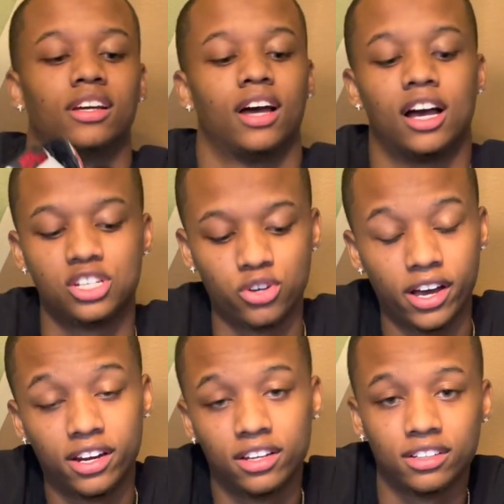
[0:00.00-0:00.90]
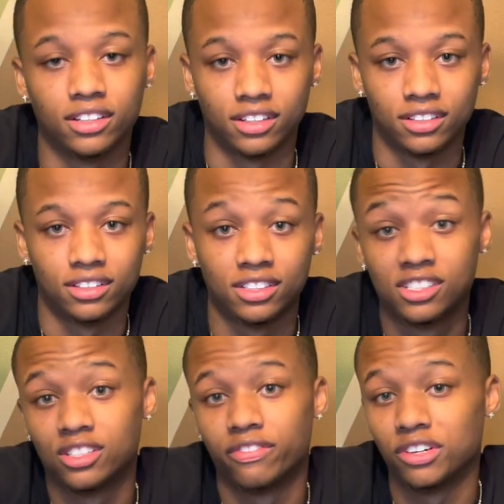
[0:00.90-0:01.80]
I dried it. This
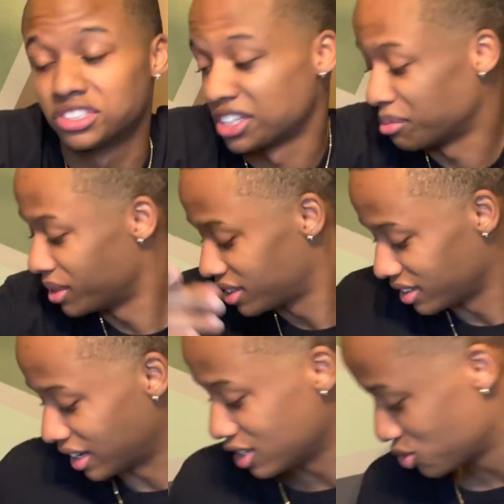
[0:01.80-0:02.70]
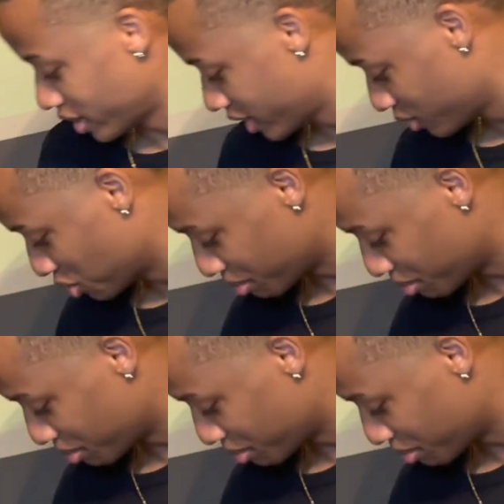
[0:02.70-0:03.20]
is the first time method. I dried it with